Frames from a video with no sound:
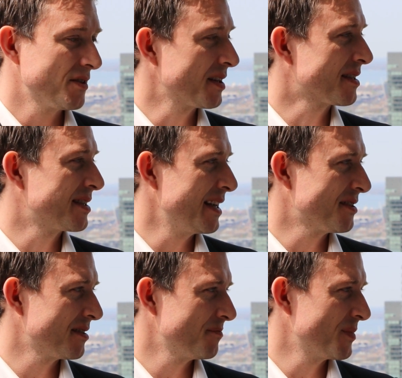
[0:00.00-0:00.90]

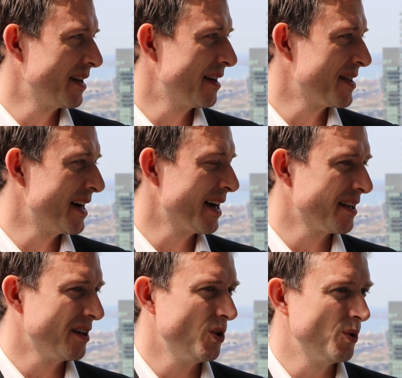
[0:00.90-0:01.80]
success than I
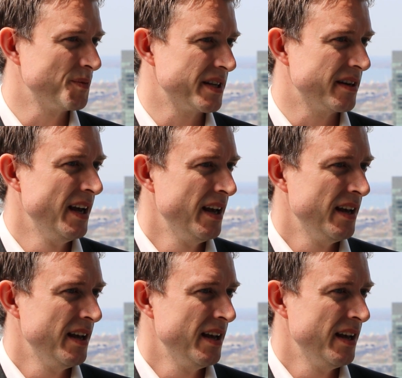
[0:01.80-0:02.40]
could have hoped, and